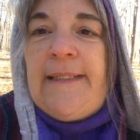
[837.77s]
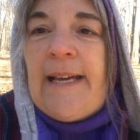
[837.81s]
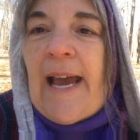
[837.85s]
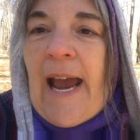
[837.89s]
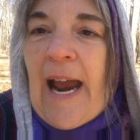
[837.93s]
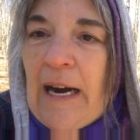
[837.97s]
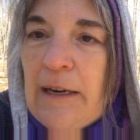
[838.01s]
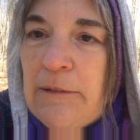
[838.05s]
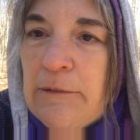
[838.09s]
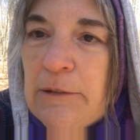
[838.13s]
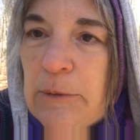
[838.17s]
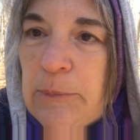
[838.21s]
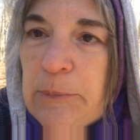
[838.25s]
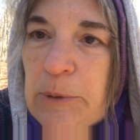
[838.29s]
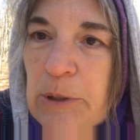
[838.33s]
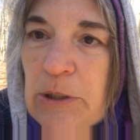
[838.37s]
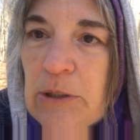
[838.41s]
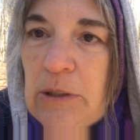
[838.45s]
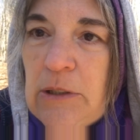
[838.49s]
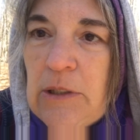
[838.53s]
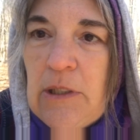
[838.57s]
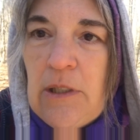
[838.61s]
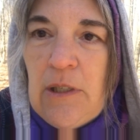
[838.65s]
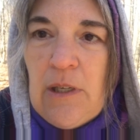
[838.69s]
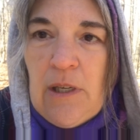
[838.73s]
Terrible.
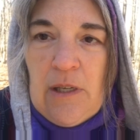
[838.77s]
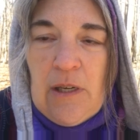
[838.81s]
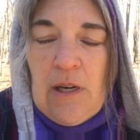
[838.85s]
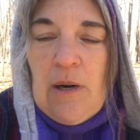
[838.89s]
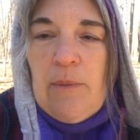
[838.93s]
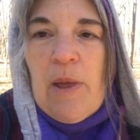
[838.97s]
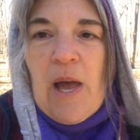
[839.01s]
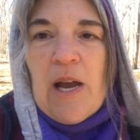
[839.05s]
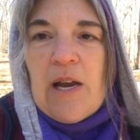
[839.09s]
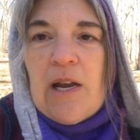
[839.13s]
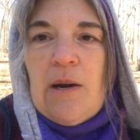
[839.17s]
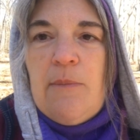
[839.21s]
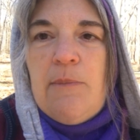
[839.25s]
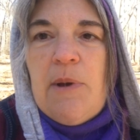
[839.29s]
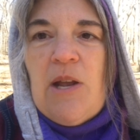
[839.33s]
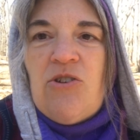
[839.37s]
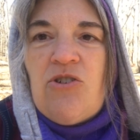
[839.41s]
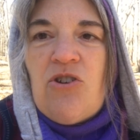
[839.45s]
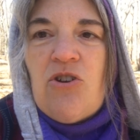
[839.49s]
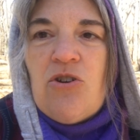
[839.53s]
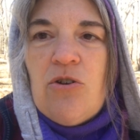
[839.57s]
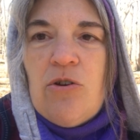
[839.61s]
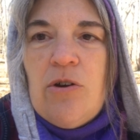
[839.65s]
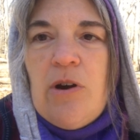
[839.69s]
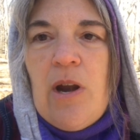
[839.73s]
And I'm not going to
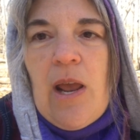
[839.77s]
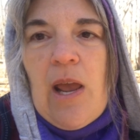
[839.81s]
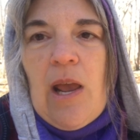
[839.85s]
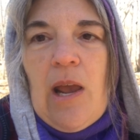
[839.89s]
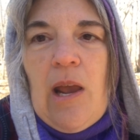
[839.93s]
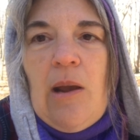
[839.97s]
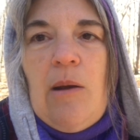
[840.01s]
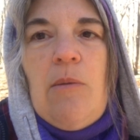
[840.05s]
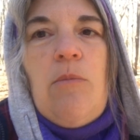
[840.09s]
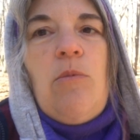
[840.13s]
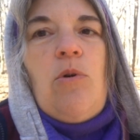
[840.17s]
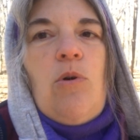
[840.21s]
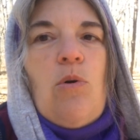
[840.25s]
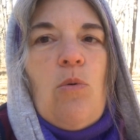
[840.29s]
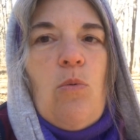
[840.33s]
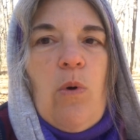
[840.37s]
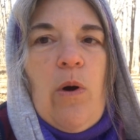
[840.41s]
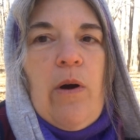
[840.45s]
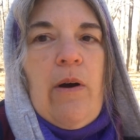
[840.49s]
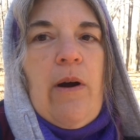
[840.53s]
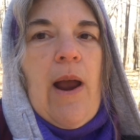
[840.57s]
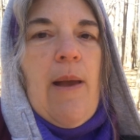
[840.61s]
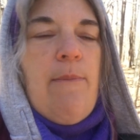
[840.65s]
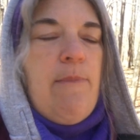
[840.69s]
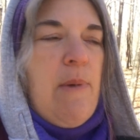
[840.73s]
mention her name or
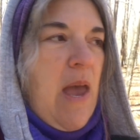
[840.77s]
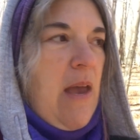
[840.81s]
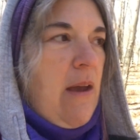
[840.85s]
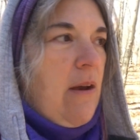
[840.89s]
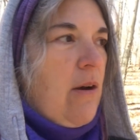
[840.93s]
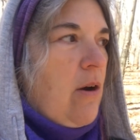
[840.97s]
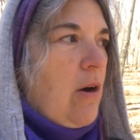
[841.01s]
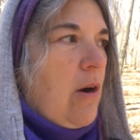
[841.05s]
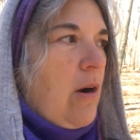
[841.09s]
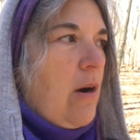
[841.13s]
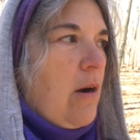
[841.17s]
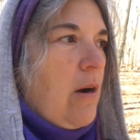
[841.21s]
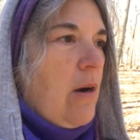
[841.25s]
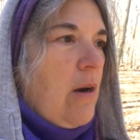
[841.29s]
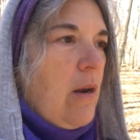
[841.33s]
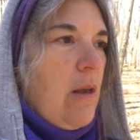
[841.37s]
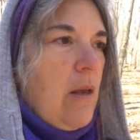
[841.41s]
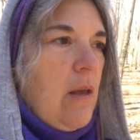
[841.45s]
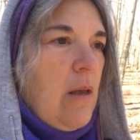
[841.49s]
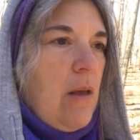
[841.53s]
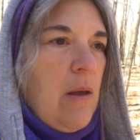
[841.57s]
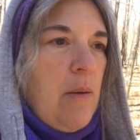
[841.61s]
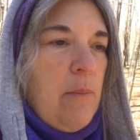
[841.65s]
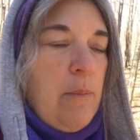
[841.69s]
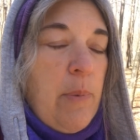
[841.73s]
where I met her.
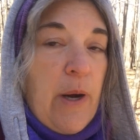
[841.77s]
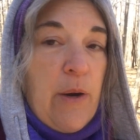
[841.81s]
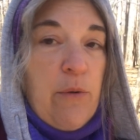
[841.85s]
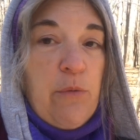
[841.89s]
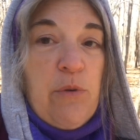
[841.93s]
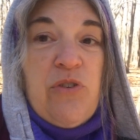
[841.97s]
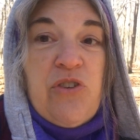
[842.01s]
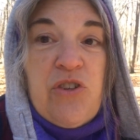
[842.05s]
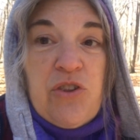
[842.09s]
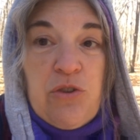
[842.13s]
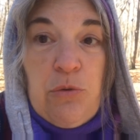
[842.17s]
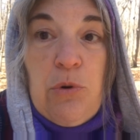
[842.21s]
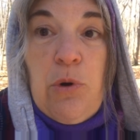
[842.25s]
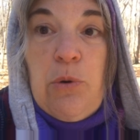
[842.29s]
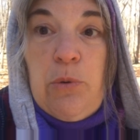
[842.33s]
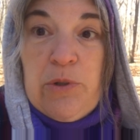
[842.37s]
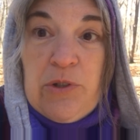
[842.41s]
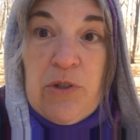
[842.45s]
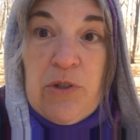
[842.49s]
But it was through a